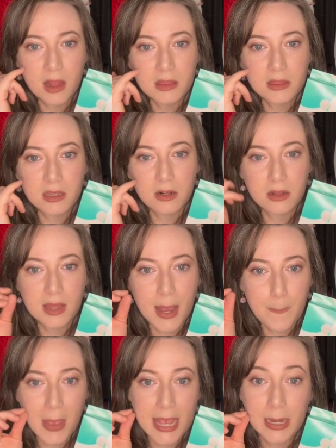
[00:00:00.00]
little like
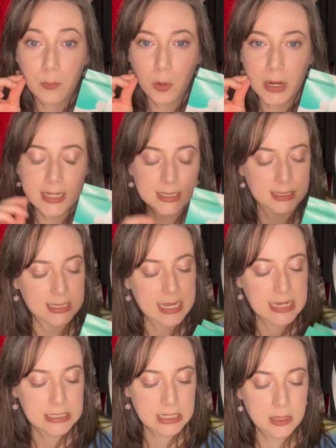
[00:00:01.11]
pinpricks
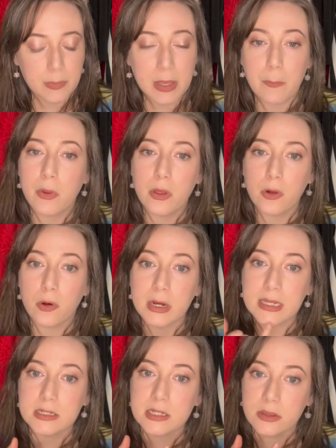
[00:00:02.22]
into the pimple or
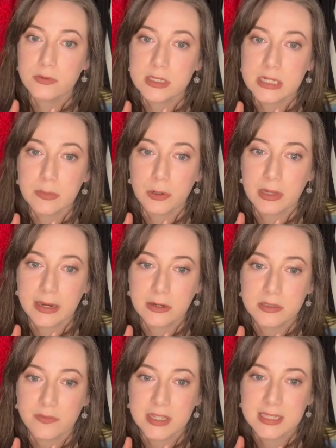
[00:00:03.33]
into those deeper
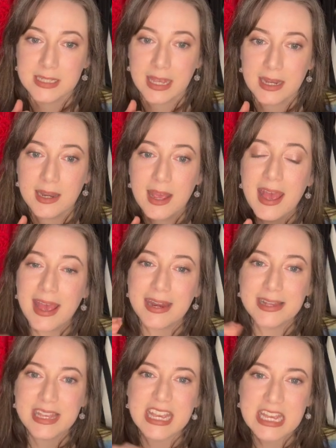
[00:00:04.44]
layers of the skin, and it
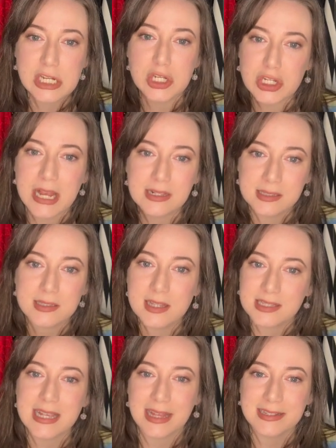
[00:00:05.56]
like injects the
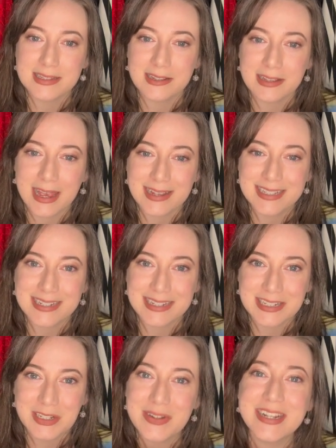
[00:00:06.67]
salicylic acid
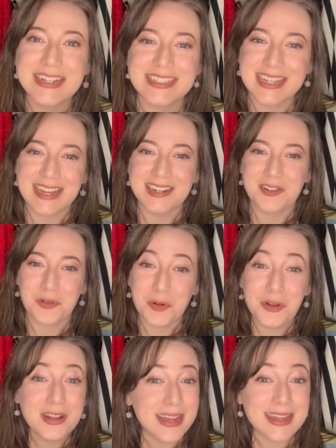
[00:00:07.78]
into it. It's kind of
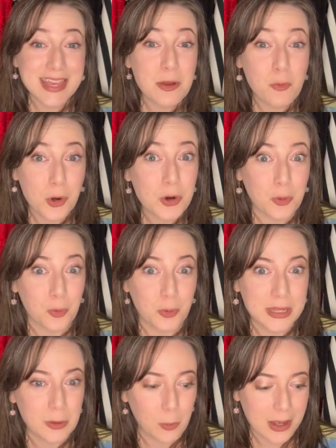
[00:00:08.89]
cool, and they work
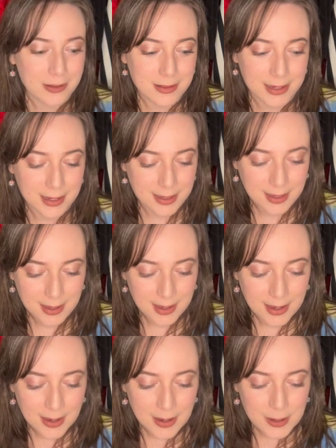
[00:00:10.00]
really well. Like,
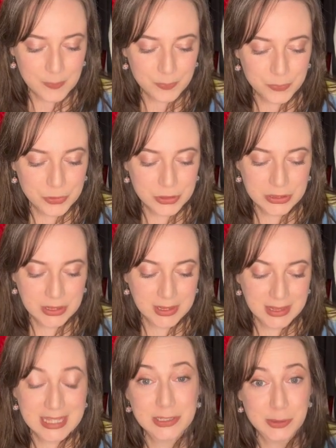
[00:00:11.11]

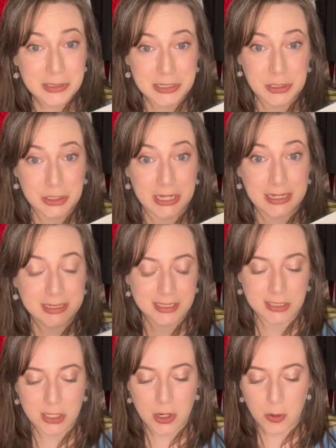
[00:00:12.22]
these are legit.
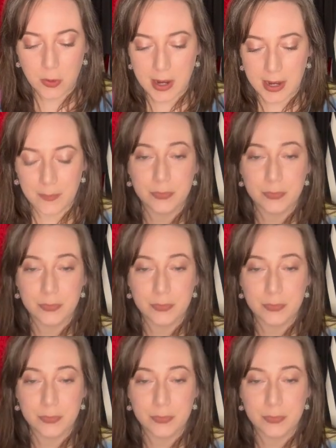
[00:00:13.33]
So